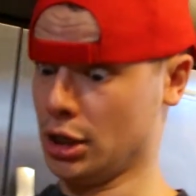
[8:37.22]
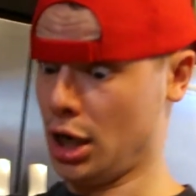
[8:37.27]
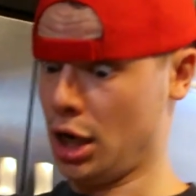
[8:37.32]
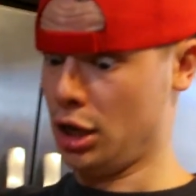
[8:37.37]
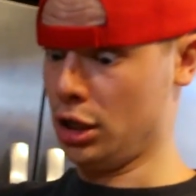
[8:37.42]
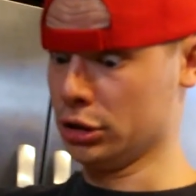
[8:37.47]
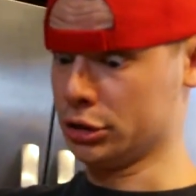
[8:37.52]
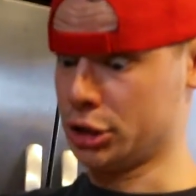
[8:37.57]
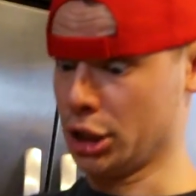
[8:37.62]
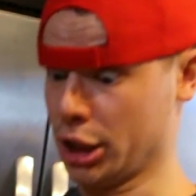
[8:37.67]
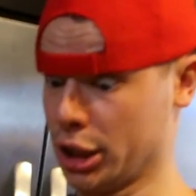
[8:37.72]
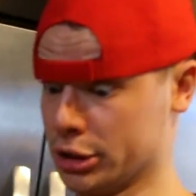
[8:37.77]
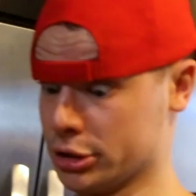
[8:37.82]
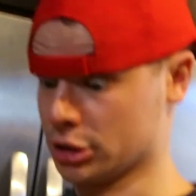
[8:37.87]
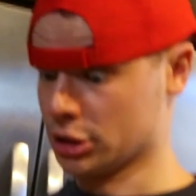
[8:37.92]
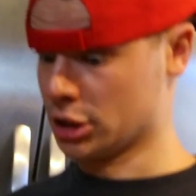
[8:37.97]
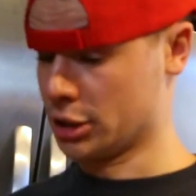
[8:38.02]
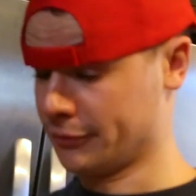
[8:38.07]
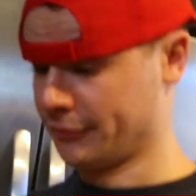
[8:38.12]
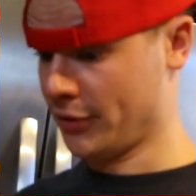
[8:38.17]
All chickens
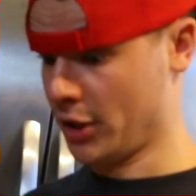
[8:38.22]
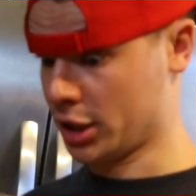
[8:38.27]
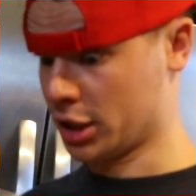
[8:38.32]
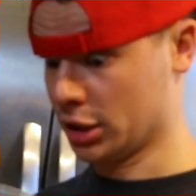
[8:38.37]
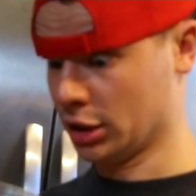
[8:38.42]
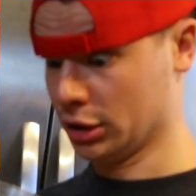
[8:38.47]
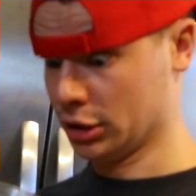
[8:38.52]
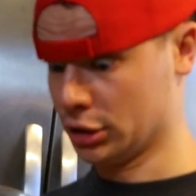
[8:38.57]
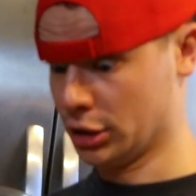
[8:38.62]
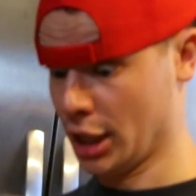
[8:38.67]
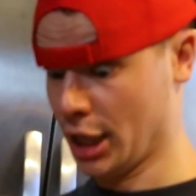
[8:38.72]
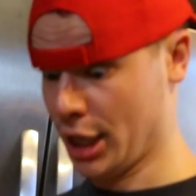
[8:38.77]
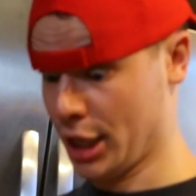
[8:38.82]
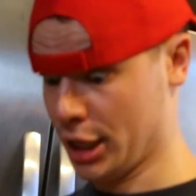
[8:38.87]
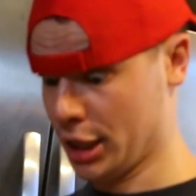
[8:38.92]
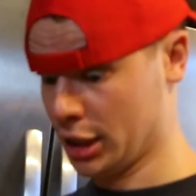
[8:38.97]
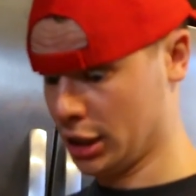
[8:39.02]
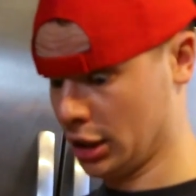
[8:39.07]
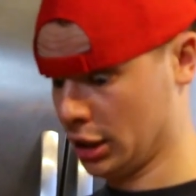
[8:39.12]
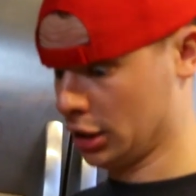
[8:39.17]
are fucking
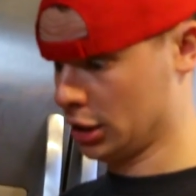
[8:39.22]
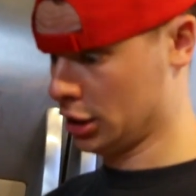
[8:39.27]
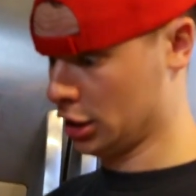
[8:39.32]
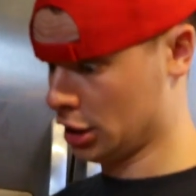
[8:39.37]
gay.